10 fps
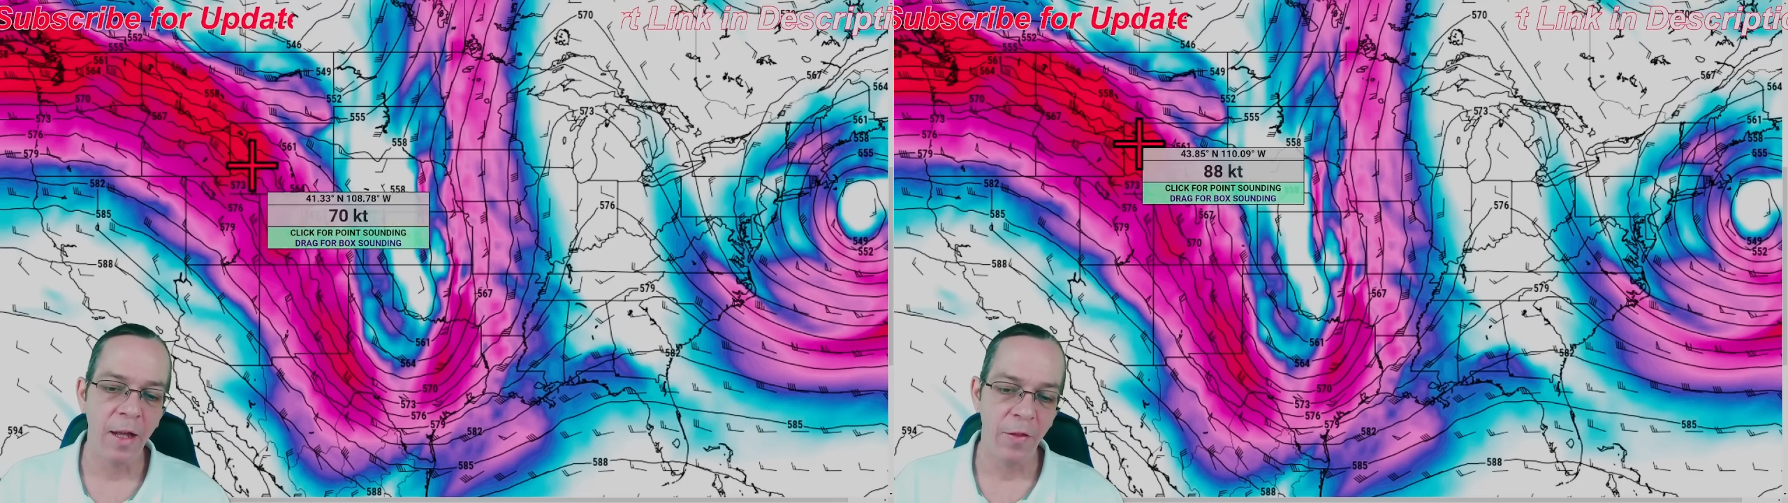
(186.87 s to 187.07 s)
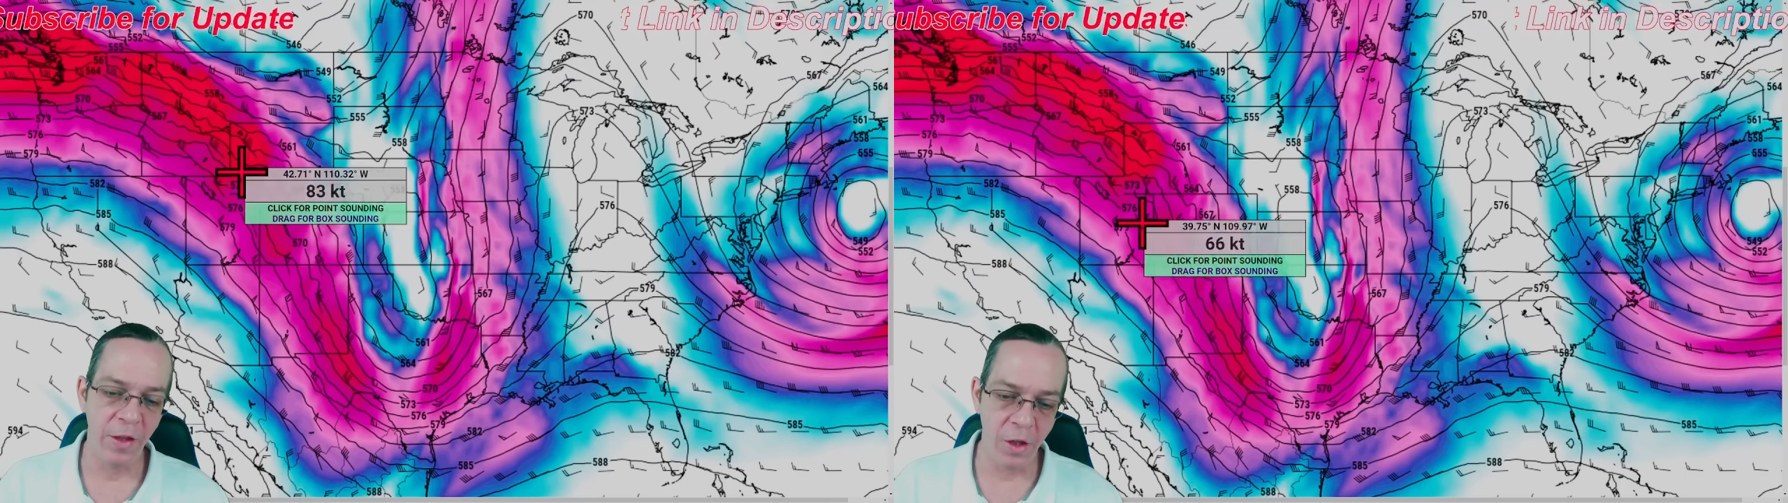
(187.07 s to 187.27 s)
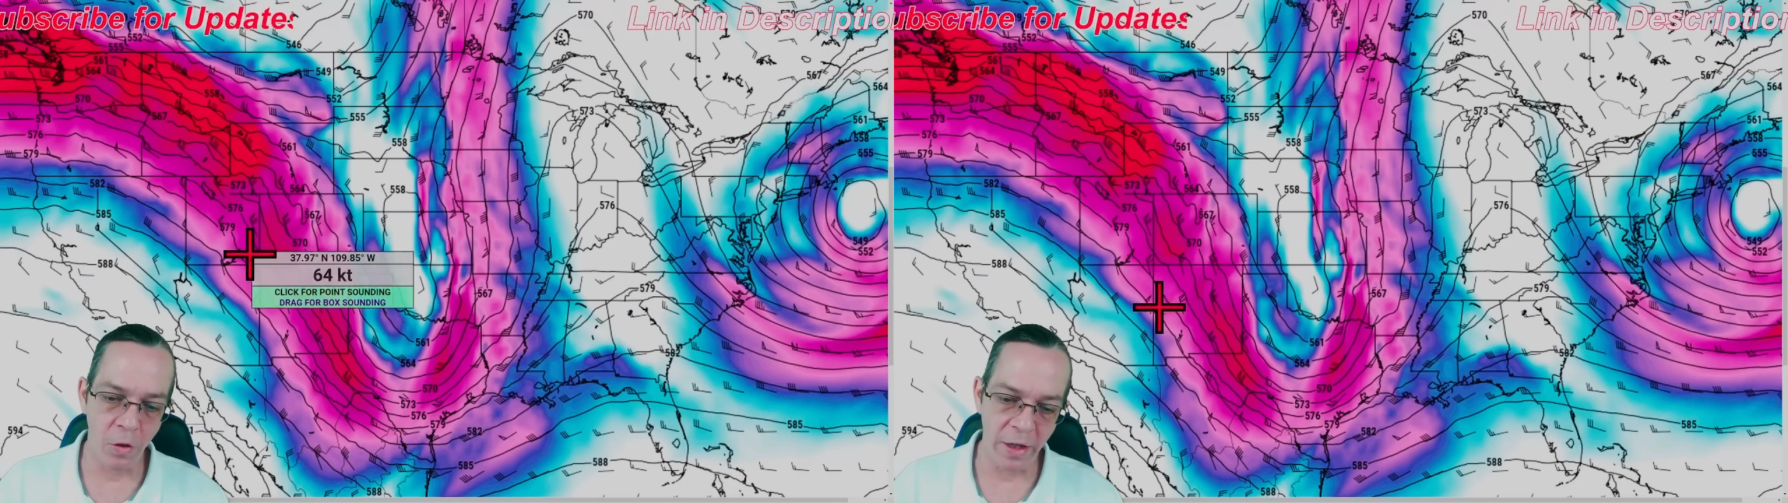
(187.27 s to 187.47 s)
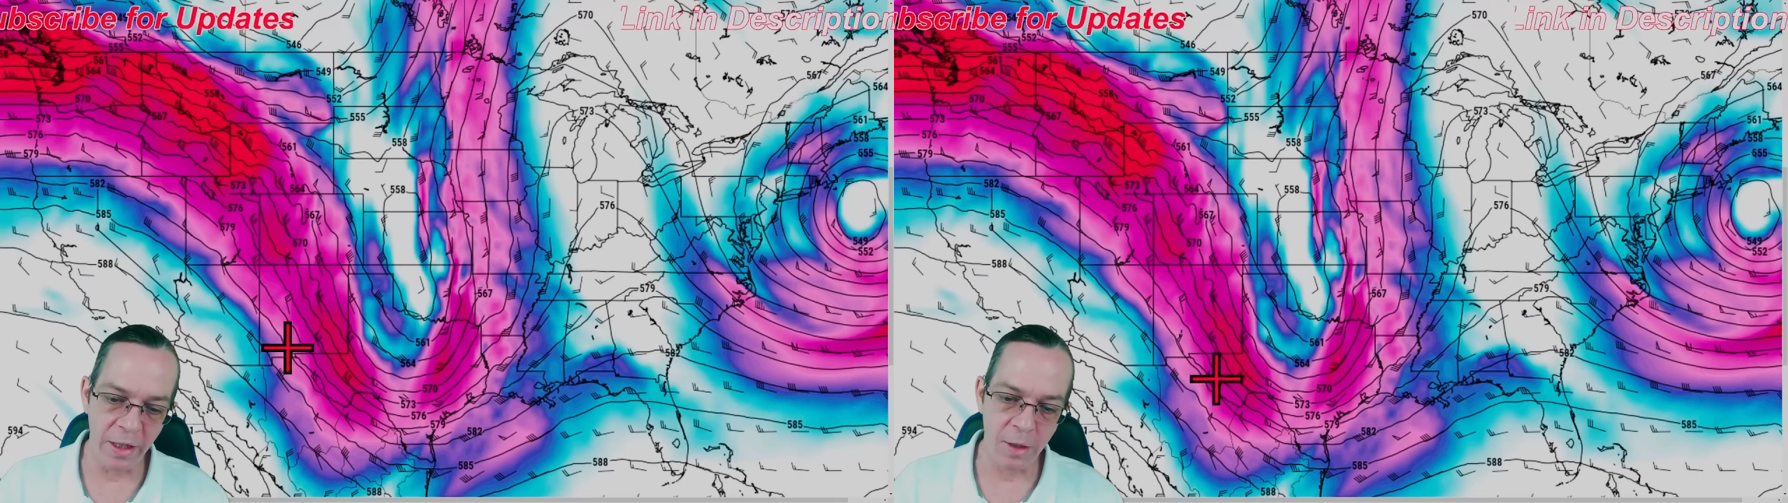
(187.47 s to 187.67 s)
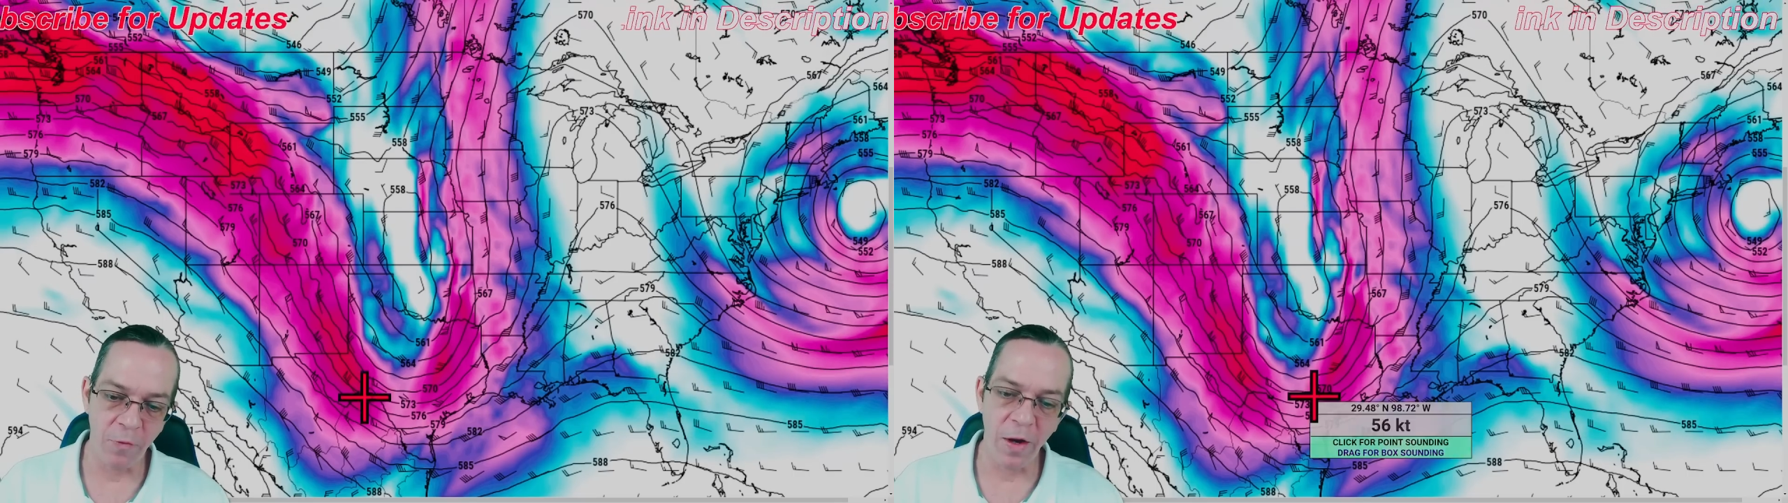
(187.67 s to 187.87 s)
then you're going to get
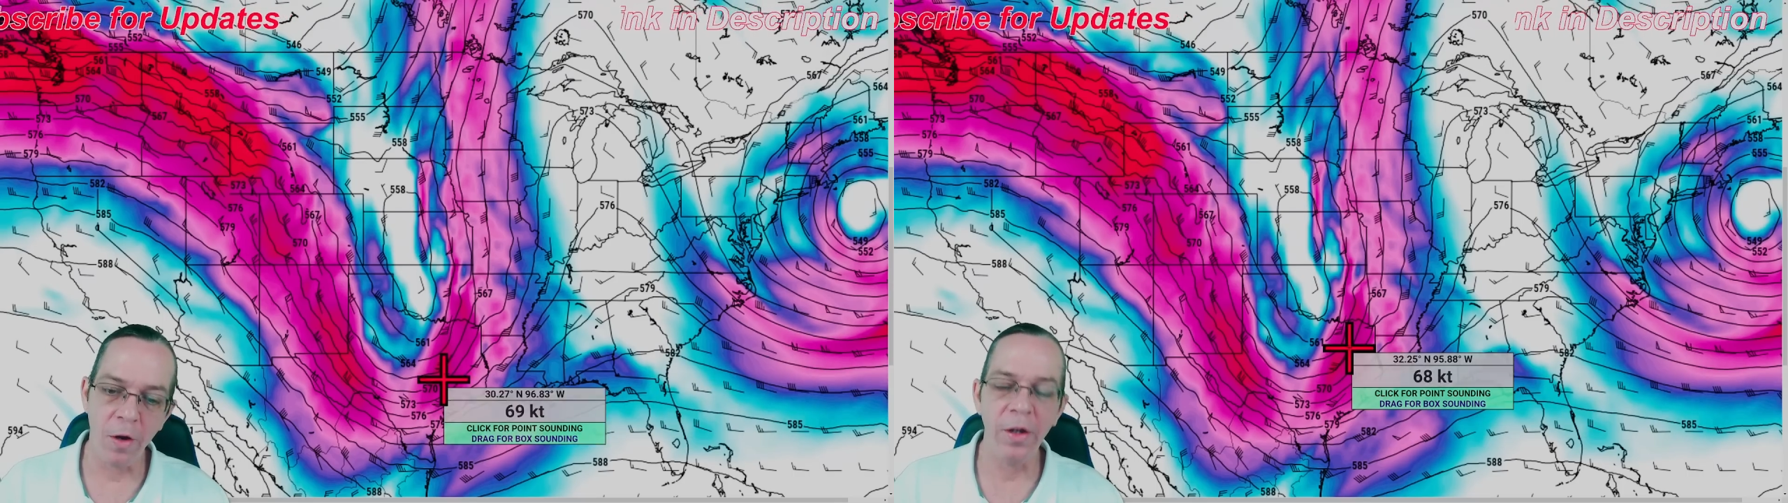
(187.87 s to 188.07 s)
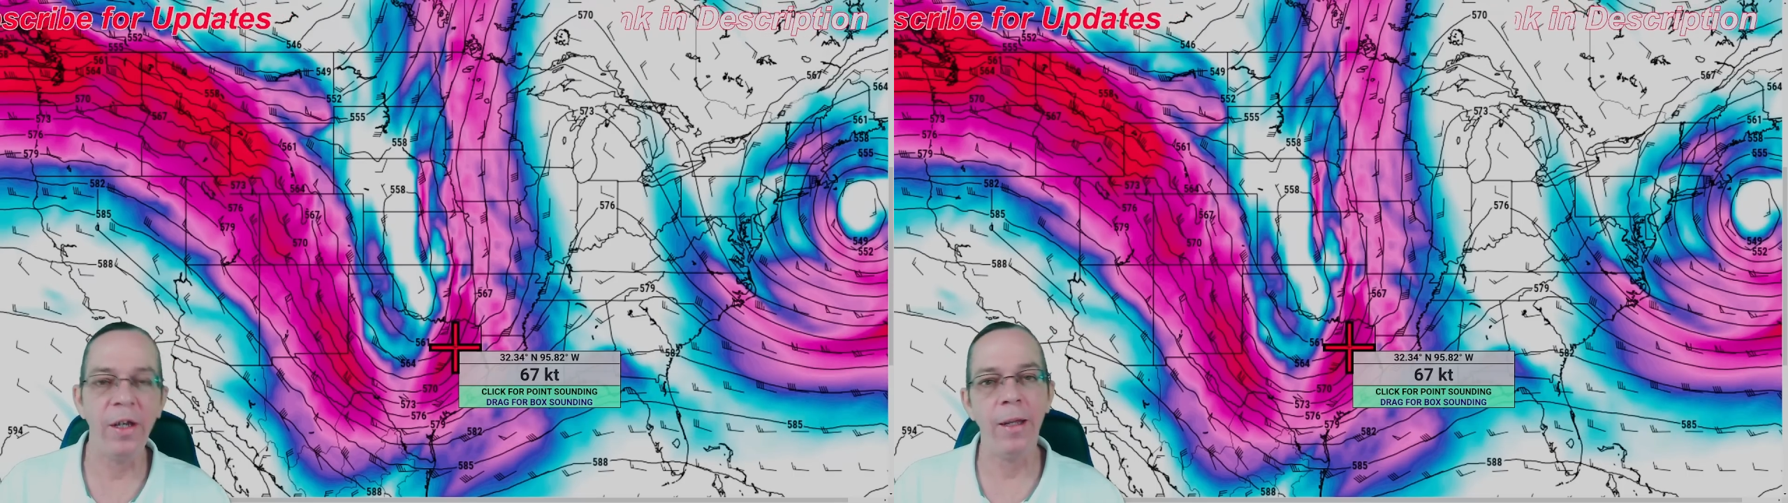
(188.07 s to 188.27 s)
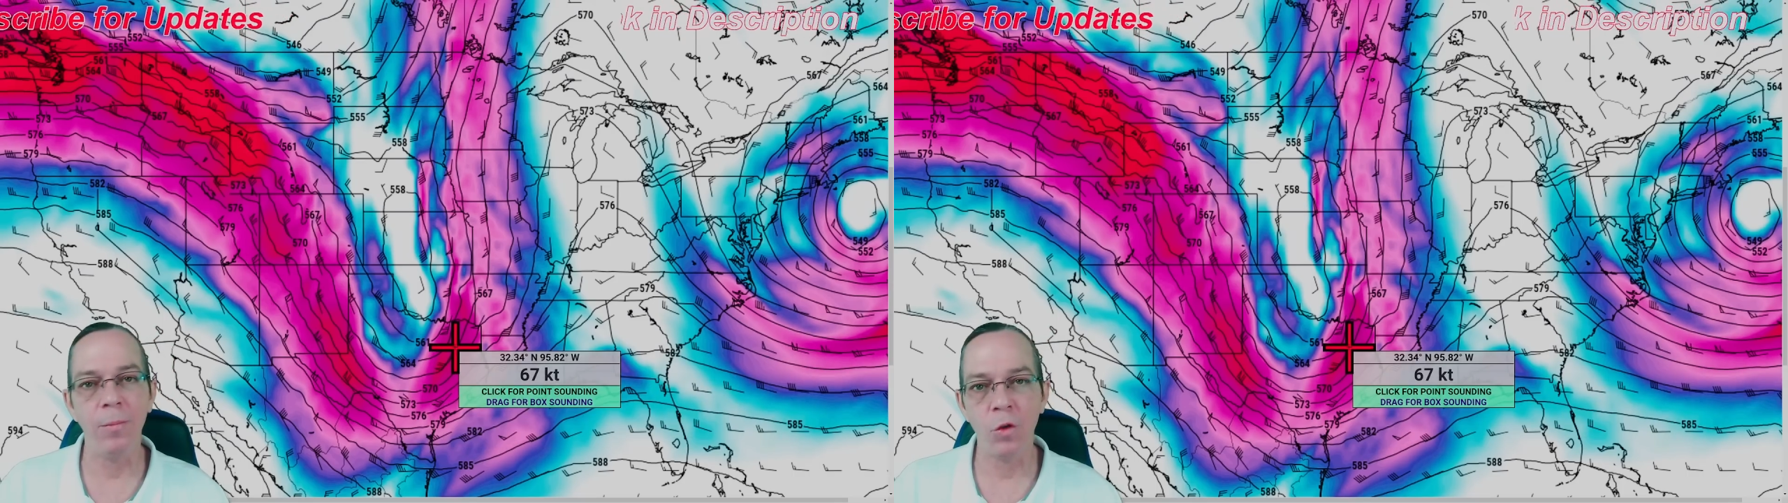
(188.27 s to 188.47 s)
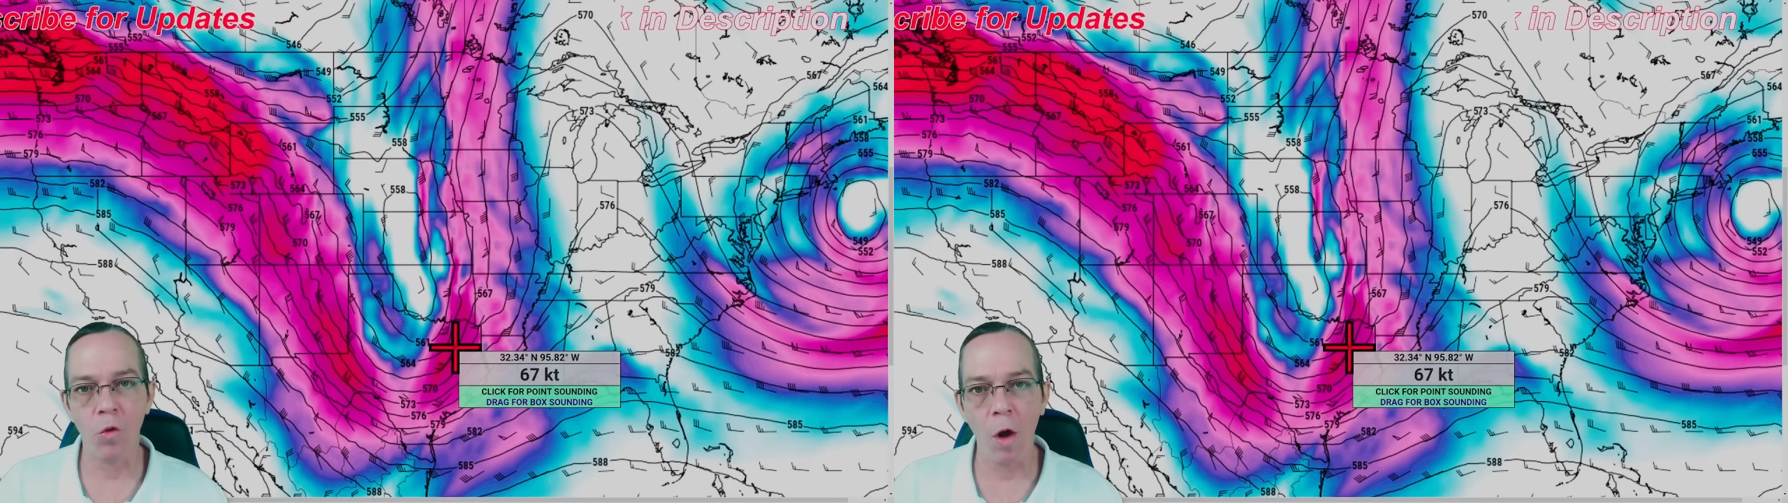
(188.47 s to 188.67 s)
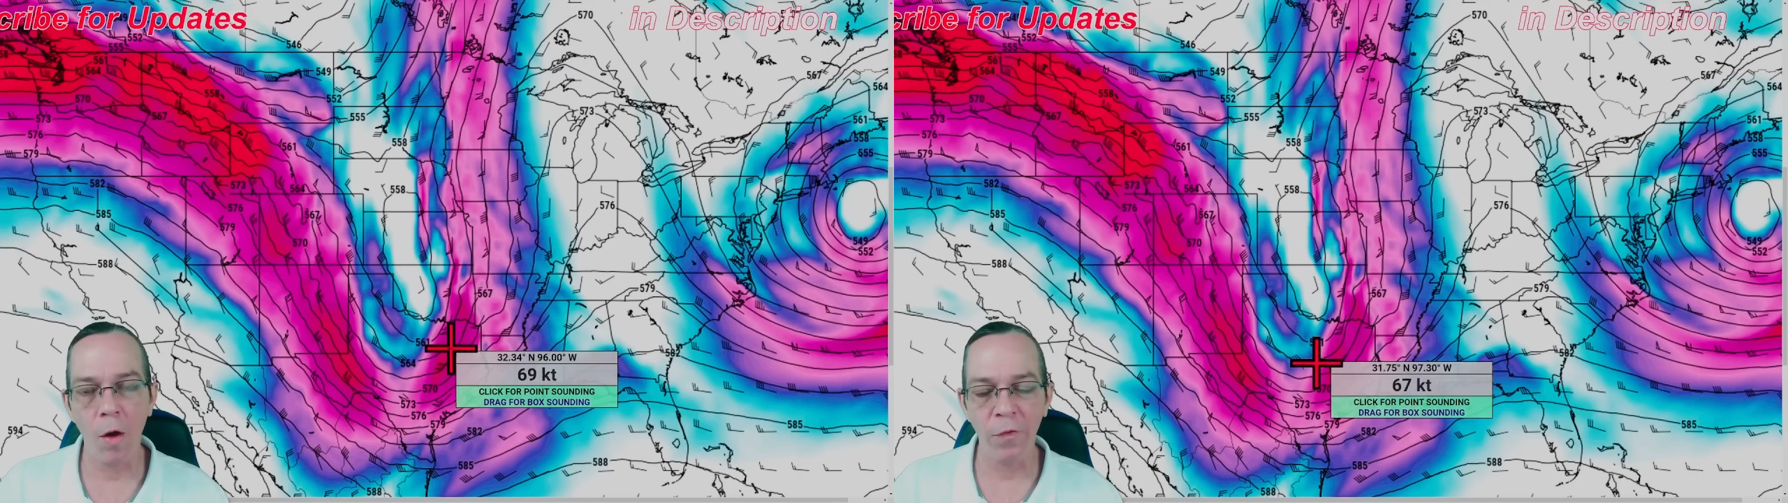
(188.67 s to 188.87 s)
this very deep
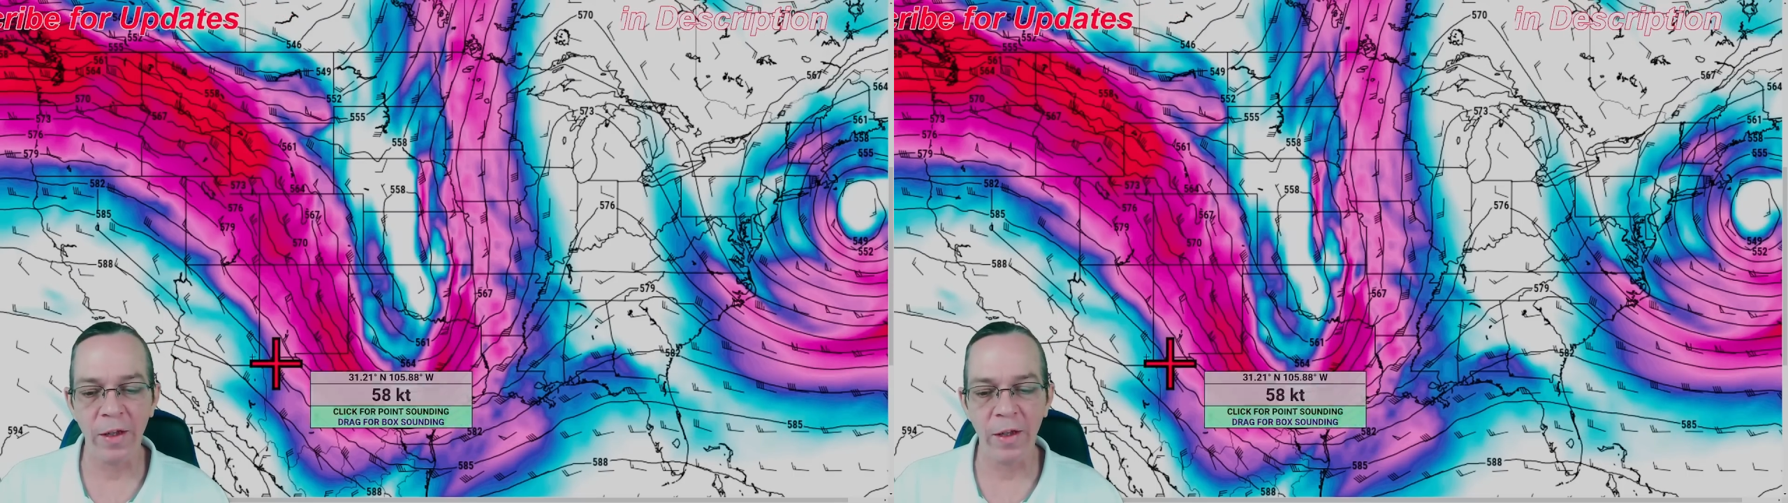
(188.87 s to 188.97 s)
trough